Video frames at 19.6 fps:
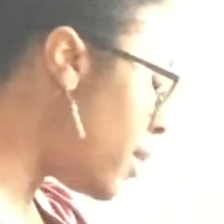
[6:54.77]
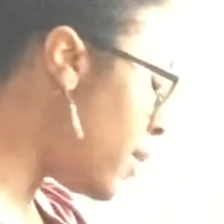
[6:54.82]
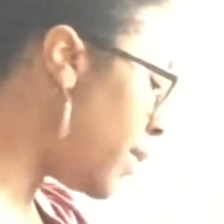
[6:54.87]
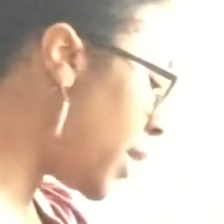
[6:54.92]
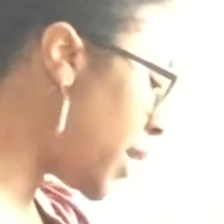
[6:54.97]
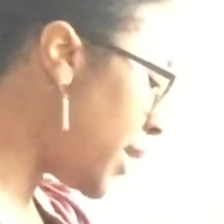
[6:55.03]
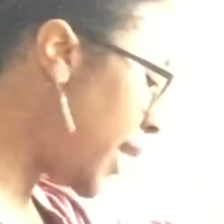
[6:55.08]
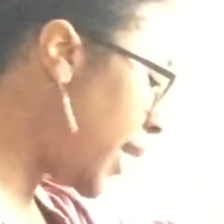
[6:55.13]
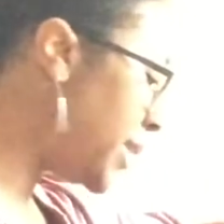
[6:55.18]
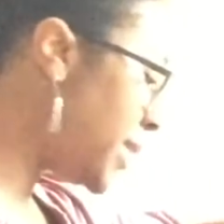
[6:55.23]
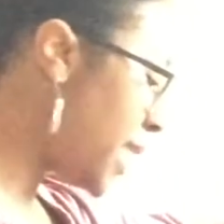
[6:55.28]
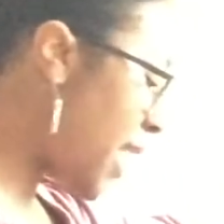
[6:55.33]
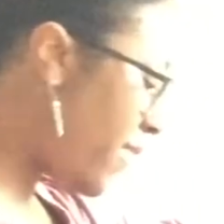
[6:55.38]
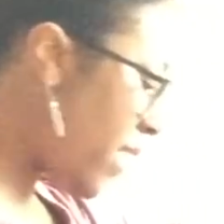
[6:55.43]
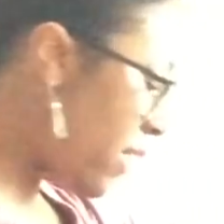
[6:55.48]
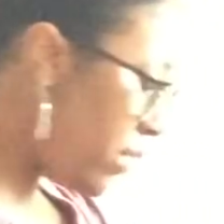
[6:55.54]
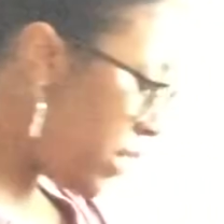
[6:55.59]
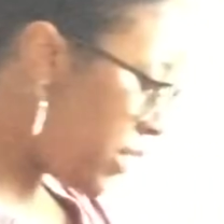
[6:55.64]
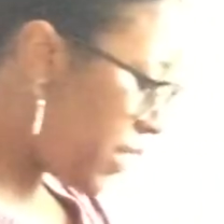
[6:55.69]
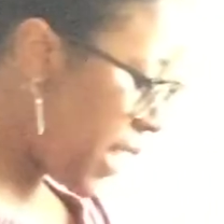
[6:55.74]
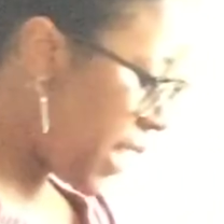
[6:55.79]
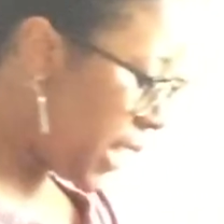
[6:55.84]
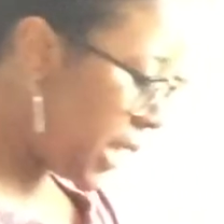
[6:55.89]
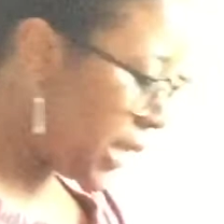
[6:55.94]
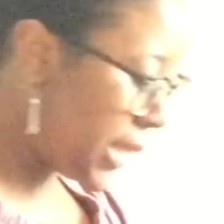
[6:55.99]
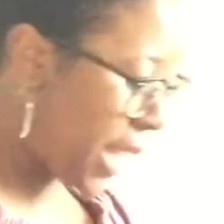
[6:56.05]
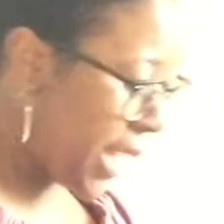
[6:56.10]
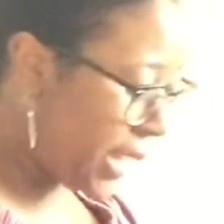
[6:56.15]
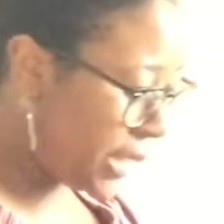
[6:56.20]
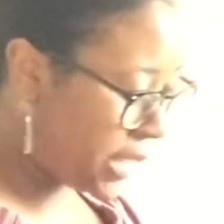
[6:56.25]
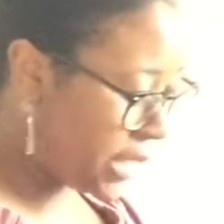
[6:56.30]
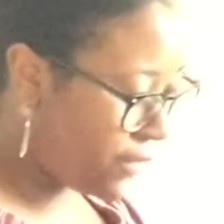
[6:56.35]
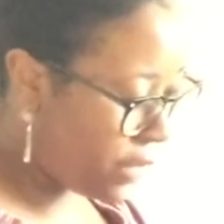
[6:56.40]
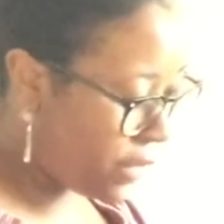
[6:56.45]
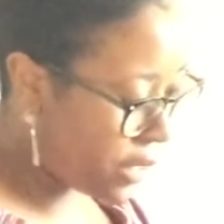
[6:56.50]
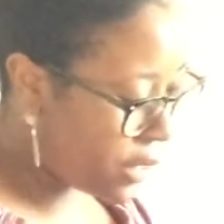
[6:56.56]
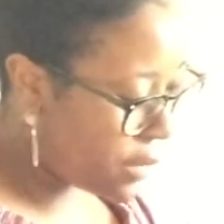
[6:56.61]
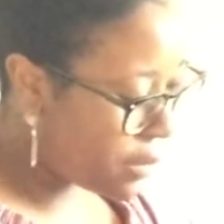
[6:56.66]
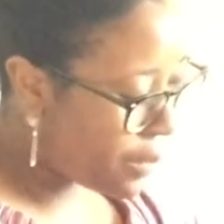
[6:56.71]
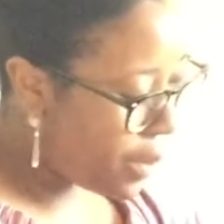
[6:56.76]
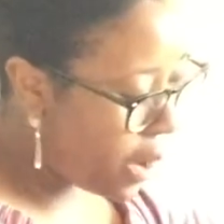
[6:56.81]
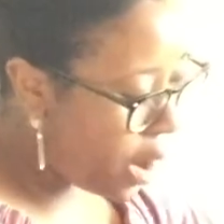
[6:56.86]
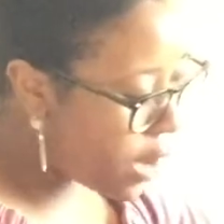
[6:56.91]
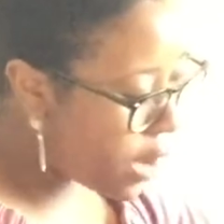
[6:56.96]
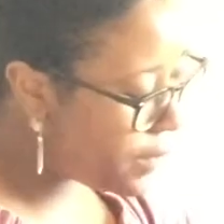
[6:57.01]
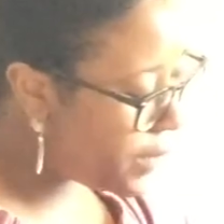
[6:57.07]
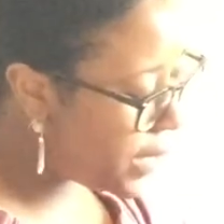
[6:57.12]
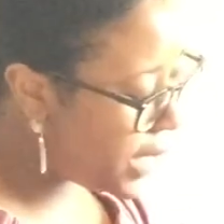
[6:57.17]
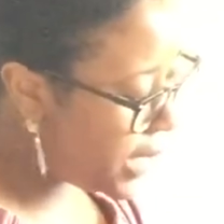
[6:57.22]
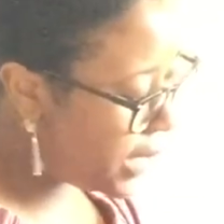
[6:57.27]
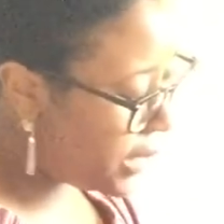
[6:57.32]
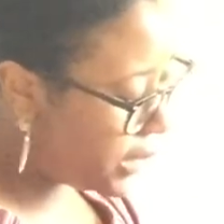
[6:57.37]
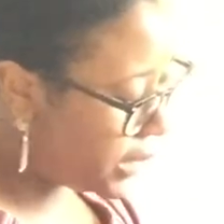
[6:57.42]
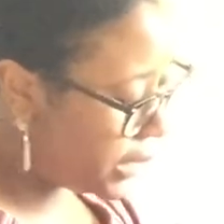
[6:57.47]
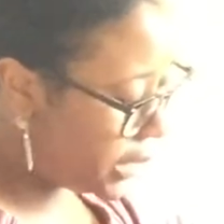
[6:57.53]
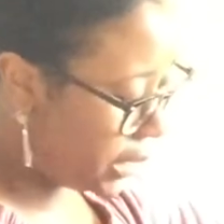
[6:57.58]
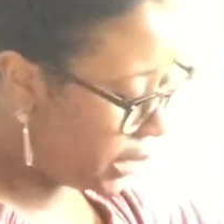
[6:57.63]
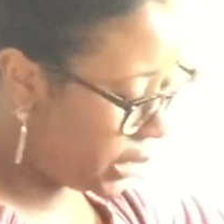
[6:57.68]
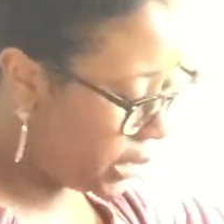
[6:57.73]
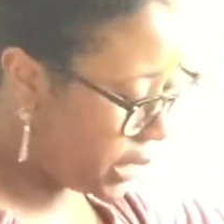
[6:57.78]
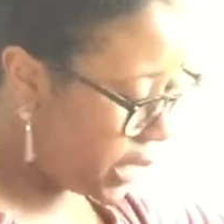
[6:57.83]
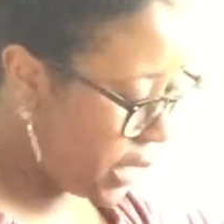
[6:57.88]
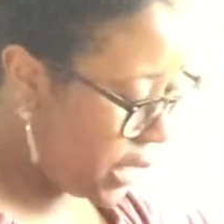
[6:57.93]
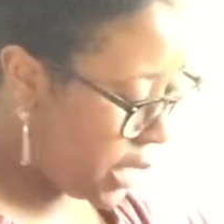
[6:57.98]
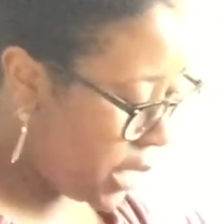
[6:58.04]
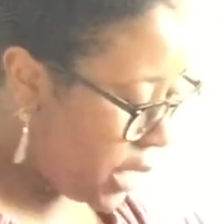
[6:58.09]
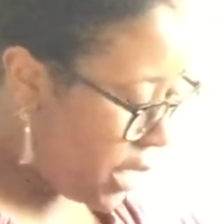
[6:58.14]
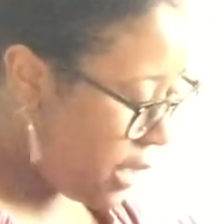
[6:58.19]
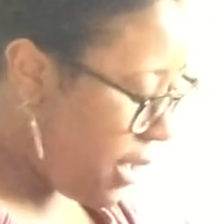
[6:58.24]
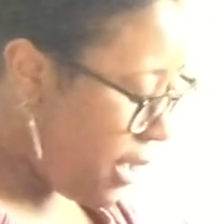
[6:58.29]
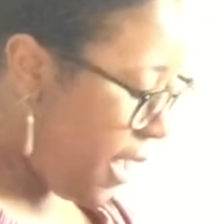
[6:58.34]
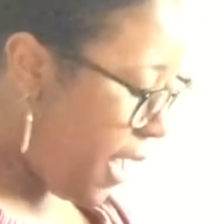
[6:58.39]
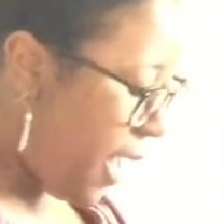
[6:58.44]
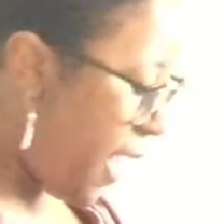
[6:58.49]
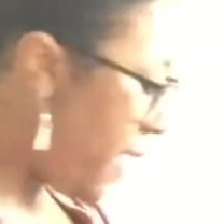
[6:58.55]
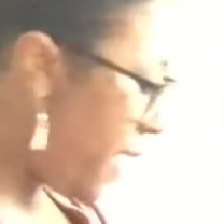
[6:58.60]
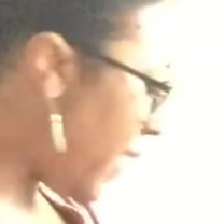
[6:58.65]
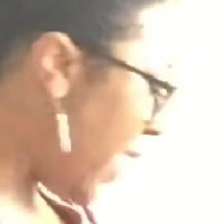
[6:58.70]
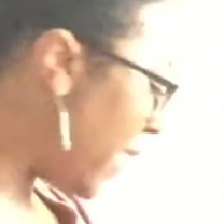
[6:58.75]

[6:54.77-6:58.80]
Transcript: But I like to have everything in like different compartments and